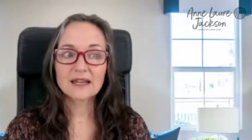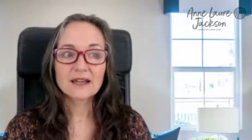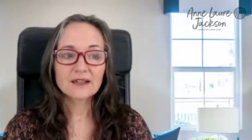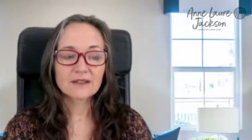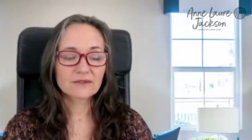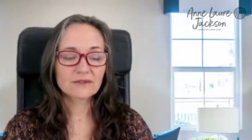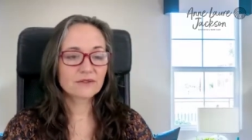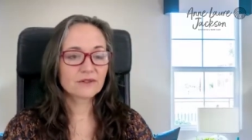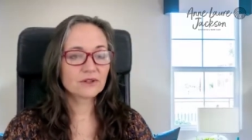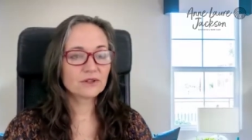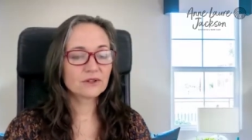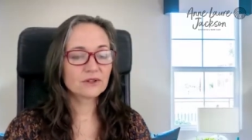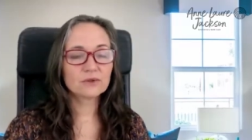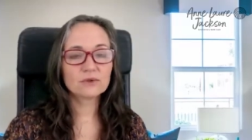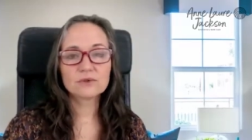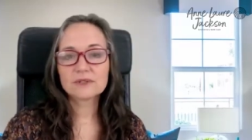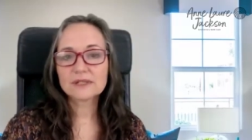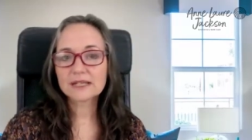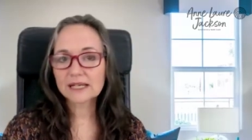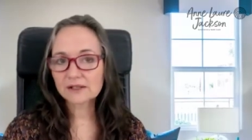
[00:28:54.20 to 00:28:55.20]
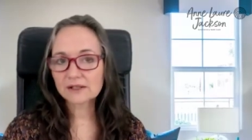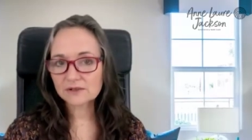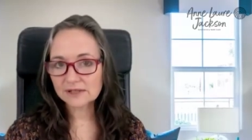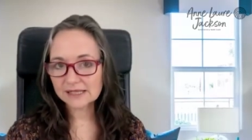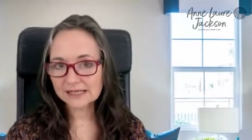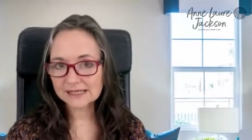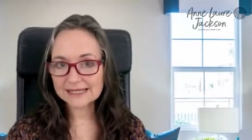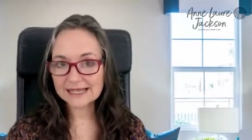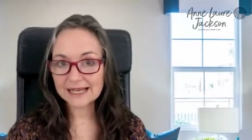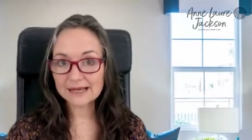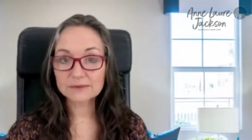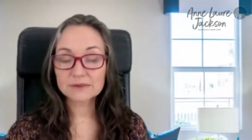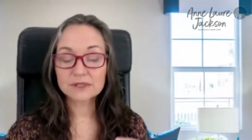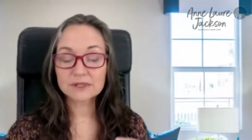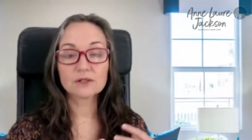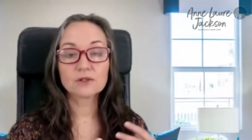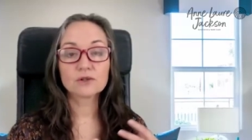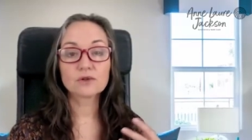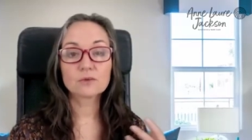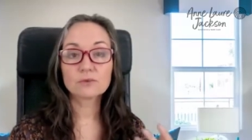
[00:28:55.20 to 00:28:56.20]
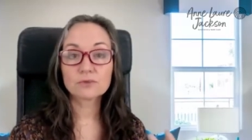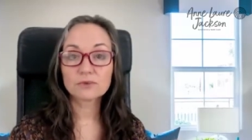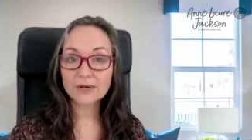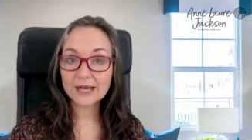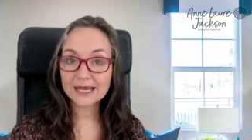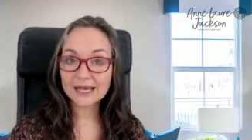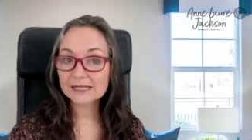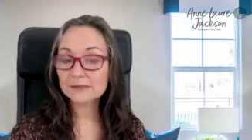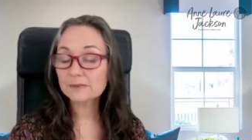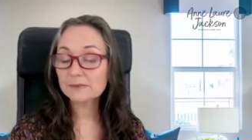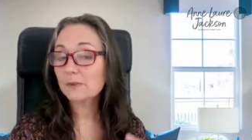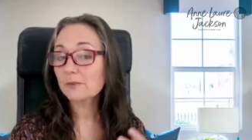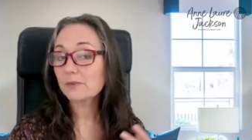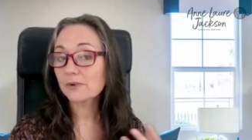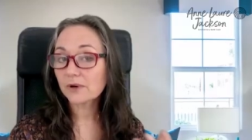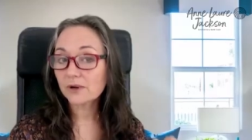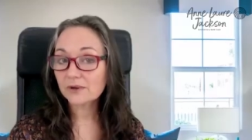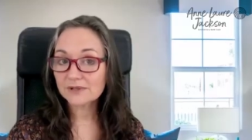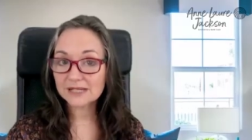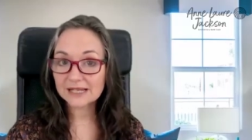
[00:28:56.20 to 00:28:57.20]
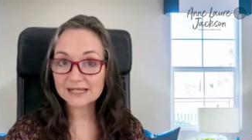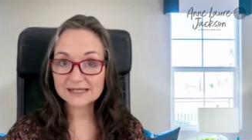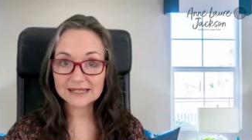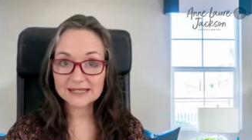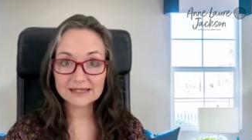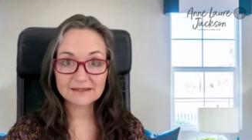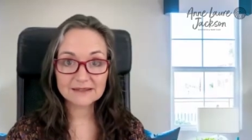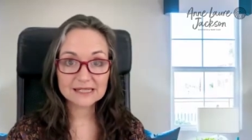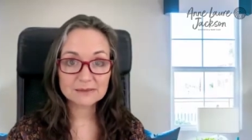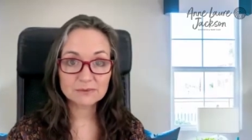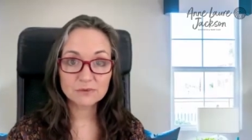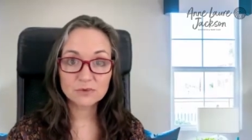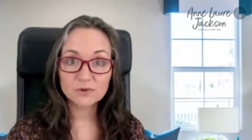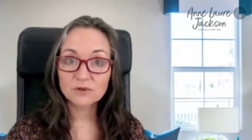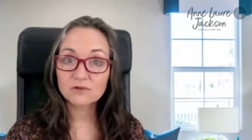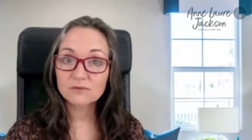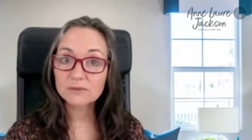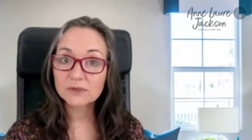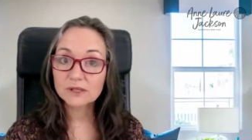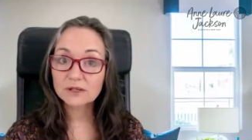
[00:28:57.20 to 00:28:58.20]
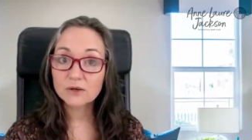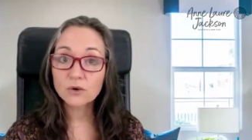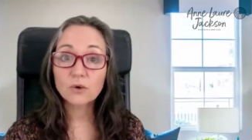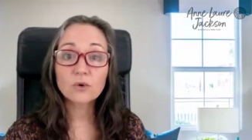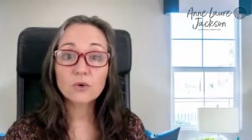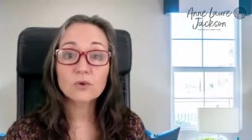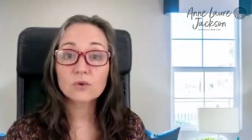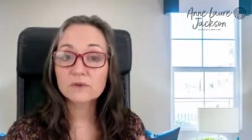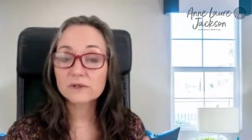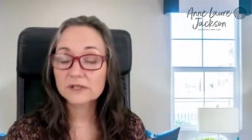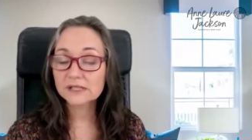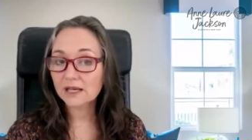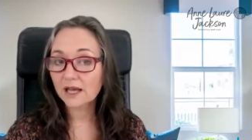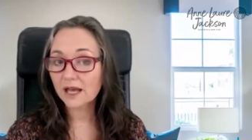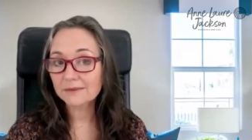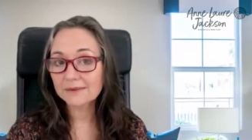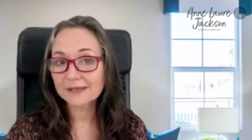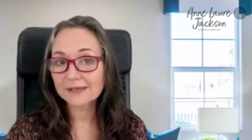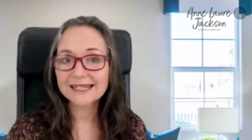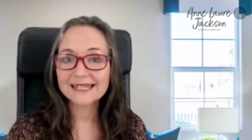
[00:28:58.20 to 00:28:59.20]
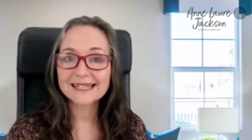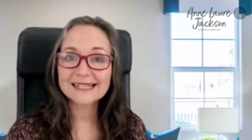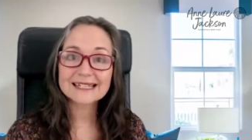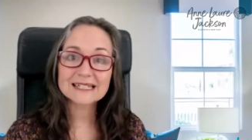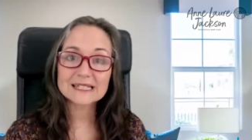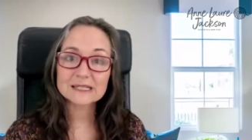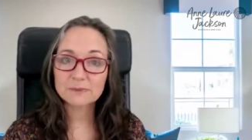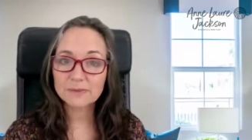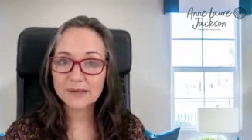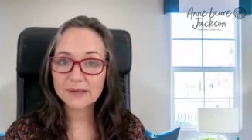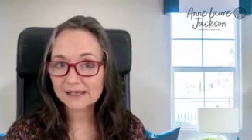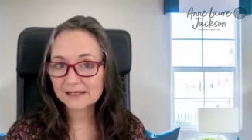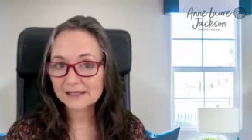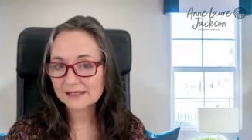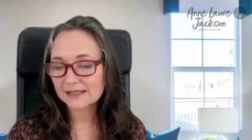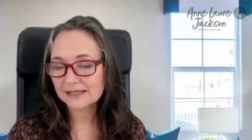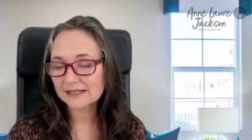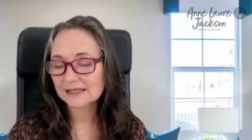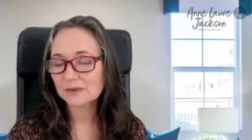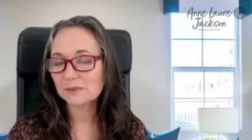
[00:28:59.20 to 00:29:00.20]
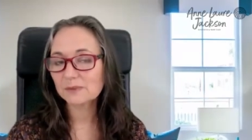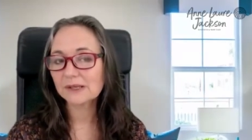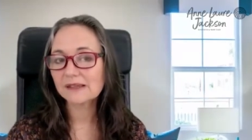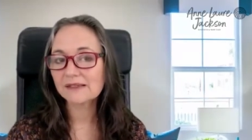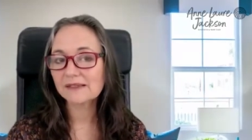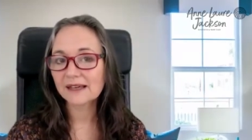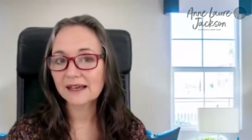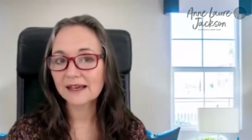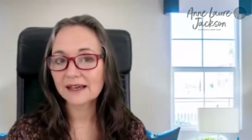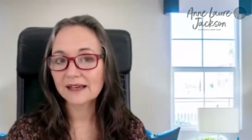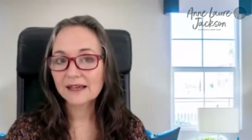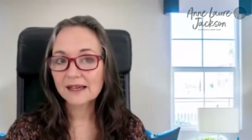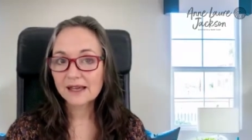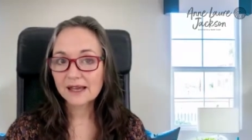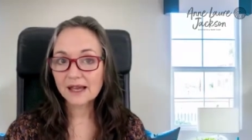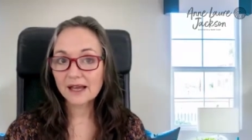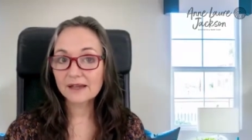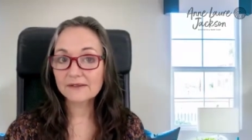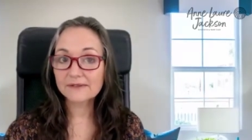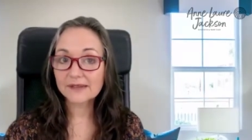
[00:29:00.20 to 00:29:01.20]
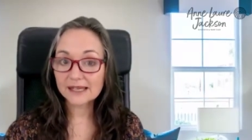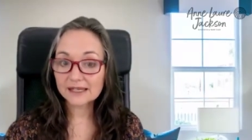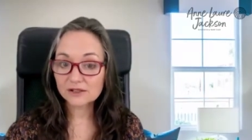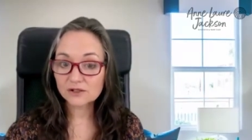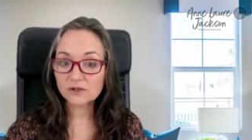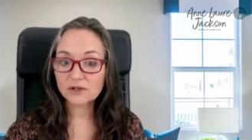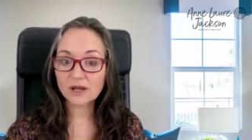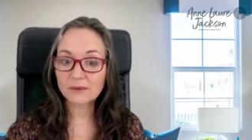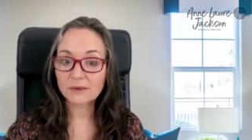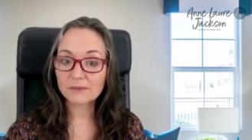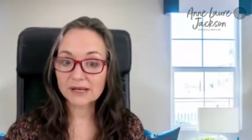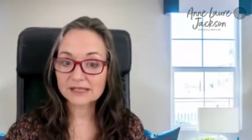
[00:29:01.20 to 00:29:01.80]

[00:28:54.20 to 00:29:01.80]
that you naturally adapt and that your brain has been processing this movement all the time and expects it to be there. And then you come back